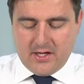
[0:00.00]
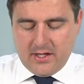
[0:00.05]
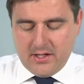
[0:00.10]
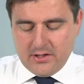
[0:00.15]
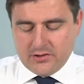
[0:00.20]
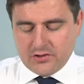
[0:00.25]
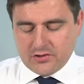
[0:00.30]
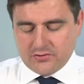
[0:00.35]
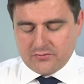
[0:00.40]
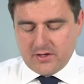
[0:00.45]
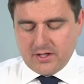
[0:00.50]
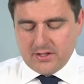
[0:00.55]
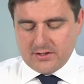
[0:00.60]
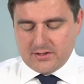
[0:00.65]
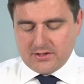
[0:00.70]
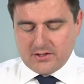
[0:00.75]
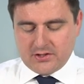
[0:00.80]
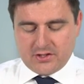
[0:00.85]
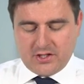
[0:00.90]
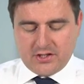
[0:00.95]
interest
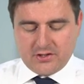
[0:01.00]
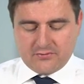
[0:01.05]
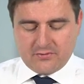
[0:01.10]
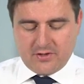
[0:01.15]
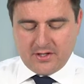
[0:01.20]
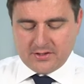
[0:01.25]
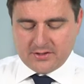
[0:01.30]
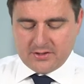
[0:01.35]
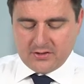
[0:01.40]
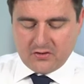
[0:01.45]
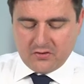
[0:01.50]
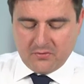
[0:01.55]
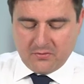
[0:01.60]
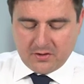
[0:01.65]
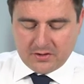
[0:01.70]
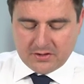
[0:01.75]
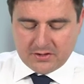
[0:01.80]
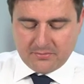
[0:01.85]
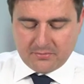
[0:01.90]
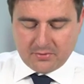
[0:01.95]
rates, exchange rates, and
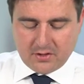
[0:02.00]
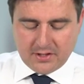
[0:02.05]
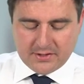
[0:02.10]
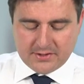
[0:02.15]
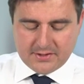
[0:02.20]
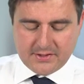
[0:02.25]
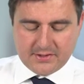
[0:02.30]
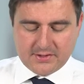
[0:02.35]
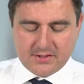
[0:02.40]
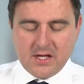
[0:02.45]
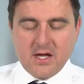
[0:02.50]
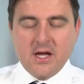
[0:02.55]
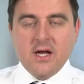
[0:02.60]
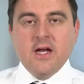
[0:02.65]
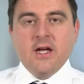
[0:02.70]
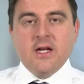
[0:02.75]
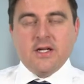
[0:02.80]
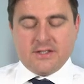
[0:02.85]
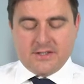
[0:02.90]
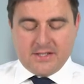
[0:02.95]
commodity prices,
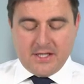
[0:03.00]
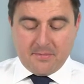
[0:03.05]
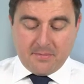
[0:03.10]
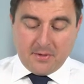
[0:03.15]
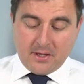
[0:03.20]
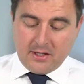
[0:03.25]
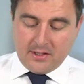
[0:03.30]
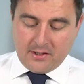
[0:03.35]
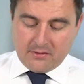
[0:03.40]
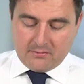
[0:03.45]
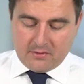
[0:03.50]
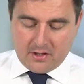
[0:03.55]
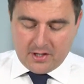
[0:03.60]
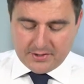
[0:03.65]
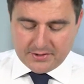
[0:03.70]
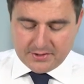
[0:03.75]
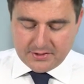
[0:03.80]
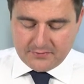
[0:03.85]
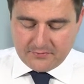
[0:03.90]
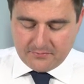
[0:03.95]
typically
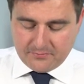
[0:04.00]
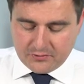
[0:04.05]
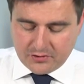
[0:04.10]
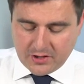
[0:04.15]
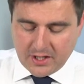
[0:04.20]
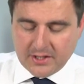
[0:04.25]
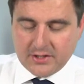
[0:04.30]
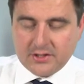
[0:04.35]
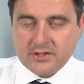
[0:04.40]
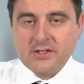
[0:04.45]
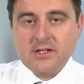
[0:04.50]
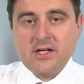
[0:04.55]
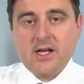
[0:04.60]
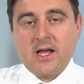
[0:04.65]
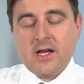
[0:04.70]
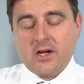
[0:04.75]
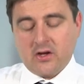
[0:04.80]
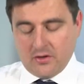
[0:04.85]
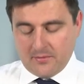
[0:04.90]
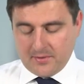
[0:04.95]
arises from changes in
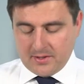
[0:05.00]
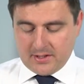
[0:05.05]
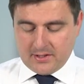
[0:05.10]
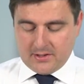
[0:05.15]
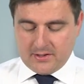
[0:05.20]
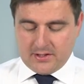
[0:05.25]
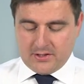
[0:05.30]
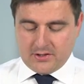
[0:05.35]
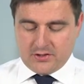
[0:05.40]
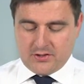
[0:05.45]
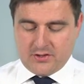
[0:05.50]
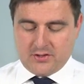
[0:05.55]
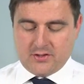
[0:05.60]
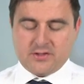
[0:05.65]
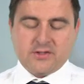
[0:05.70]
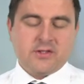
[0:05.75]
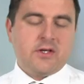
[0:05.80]
economic conditions.